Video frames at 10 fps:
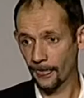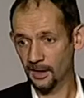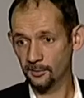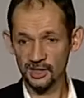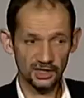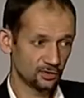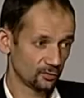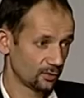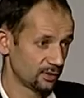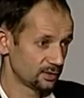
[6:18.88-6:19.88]
animated
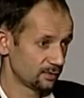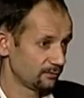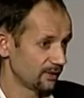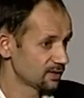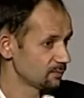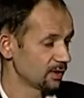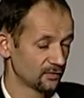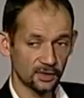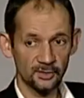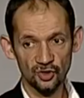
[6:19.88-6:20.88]
user interface, because
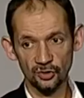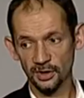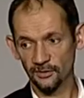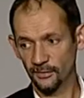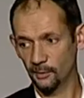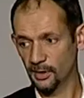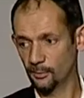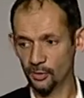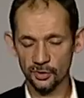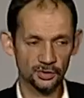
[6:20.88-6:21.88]
animation is very
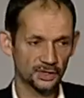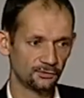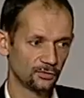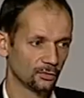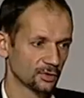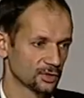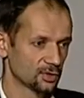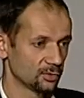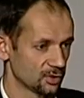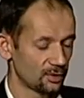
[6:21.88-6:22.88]
important if you want
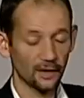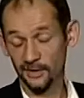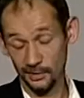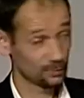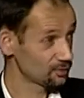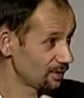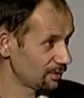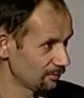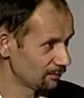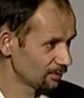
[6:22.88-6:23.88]
to attract the user,
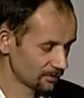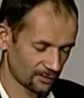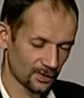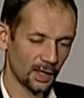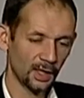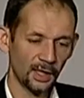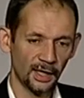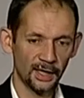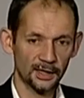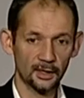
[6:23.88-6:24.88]
of course,
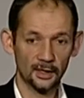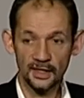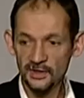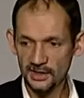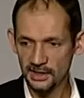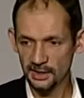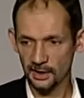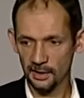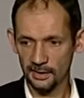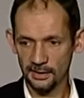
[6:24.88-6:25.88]
and easy
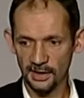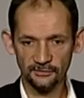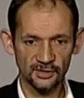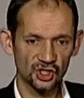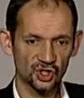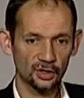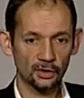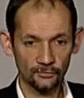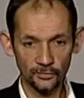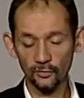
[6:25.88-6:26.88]
definition
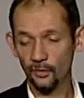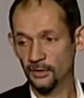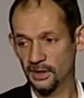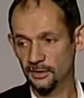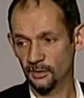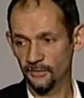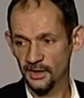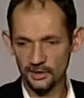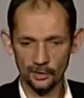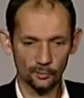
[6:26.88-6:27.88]
of user
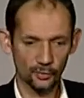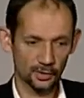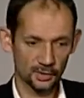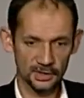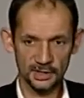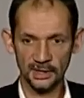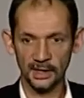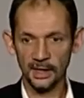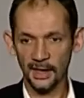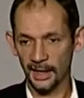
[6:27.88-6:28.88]
interface components.
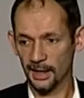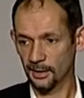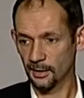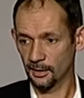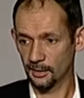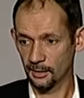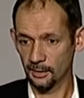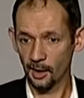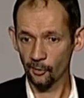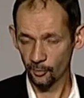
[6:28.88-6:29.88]
And
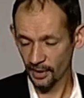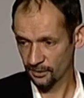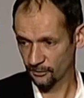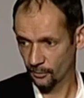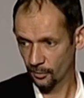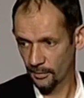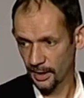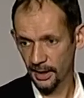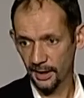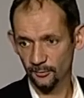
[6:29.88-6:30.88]
our platform
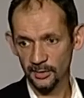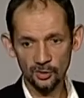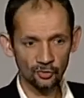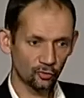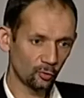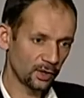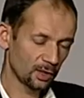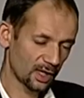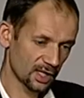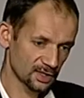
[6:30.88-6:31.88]
has been used to
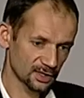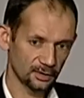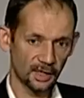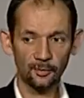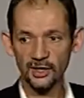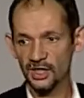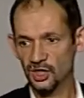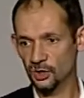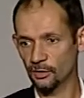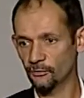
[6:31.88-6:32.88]
realize an
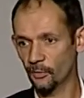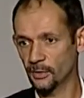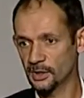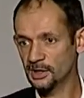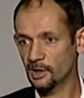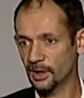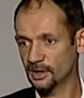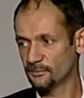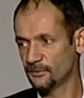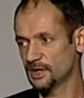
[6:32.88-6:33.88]
application for an
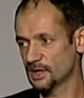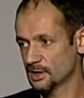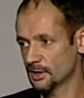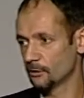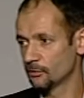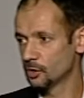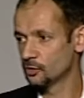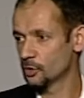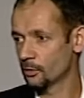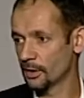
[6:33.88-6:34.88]
interactive visits of
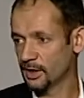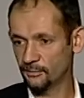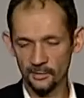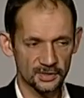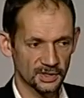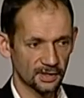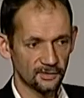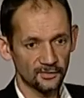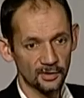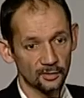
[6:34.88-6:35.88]
cultural events in
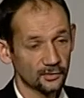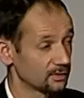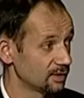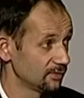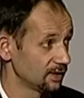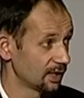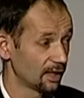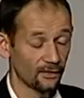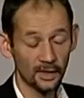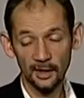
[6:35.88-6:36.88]
Saint-Quentin-en-Yvelines.
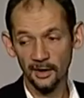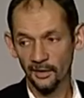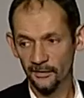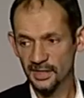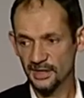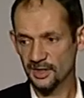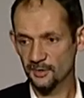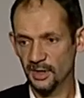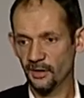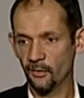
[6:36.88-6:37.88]
And this has
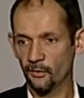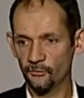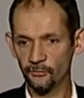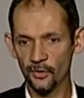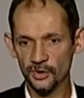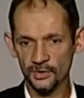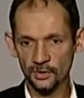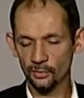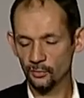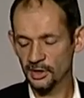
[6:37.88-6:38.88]
been the first
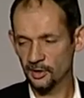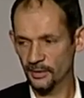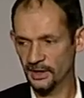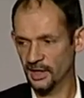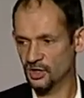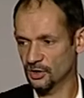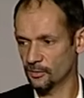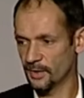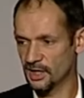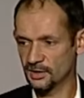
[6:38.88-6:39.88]
concrete
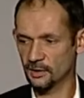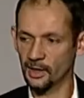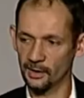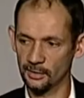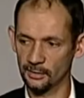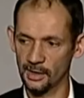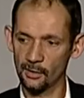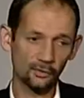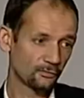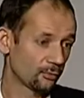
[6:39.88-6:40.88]
application based on
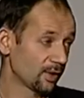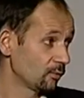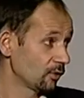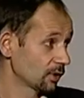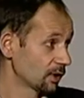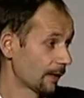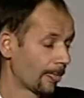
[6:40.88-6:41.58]
our framework.